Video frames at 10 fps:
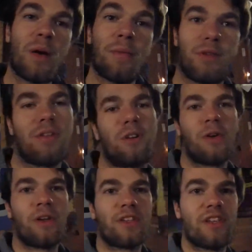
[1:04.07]
pump
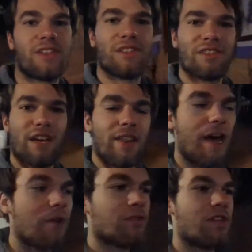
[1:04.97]
currently sits inside of the
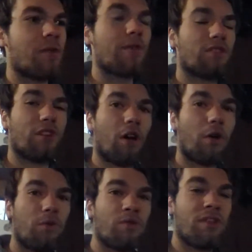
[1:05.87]
housing with just a
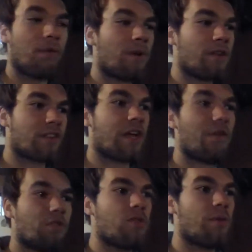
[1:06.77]
hose that runs
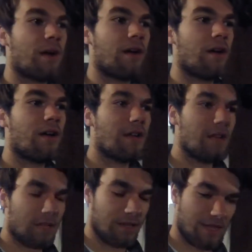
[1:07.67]
down to where
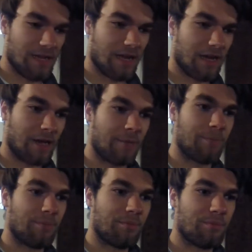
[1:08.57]
the
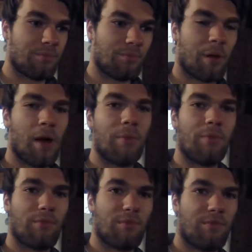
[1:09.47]
pump
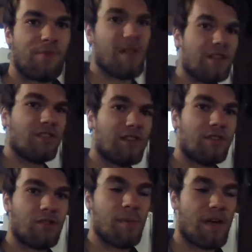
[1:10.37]
feeds
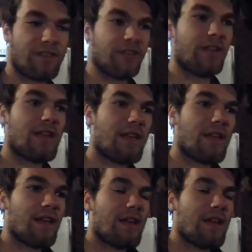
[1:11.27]
into, basically,